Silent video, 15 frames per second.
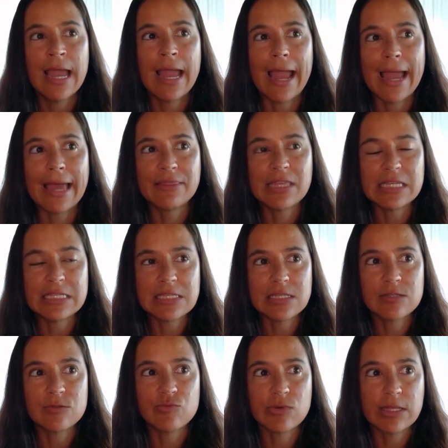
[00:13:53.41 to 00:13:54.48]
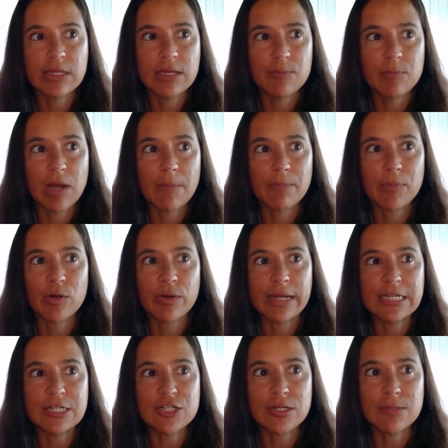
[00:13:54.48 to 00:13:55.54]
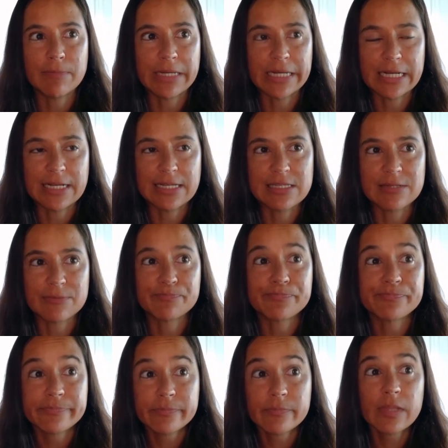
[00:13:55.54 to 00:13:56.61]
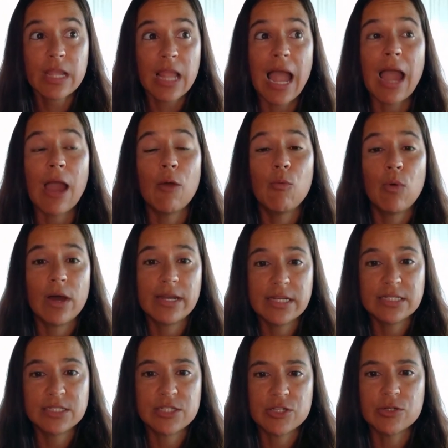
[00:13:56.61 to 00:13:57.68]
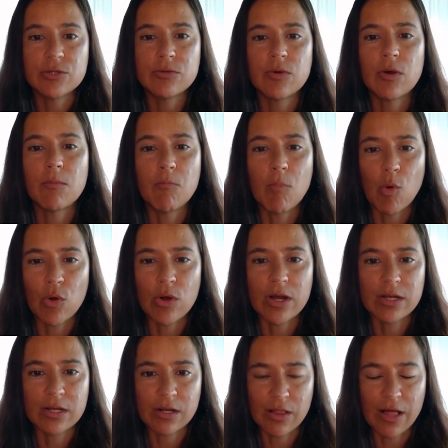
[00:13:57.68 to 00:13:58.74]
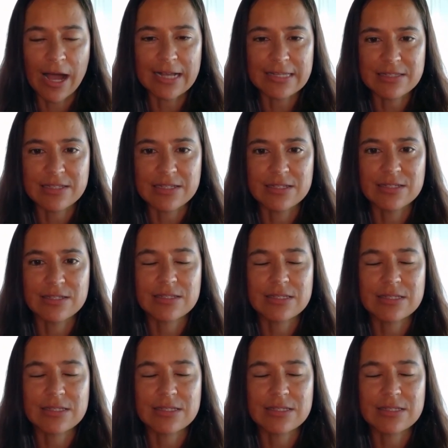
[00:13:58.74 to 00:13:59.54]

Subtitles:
And this is really preparation, because I want to do more classes